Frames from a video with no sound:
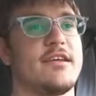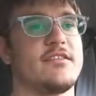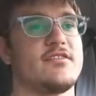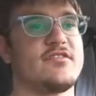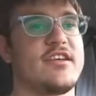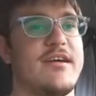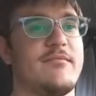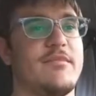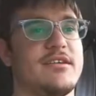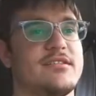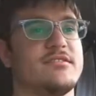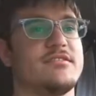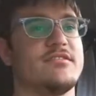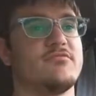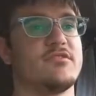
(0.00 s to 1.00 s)
the chat
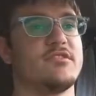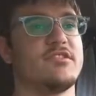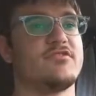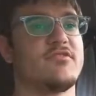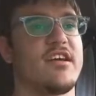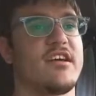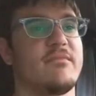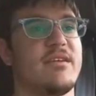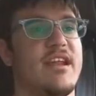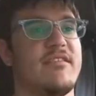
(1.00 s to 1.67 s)
messages would distract me.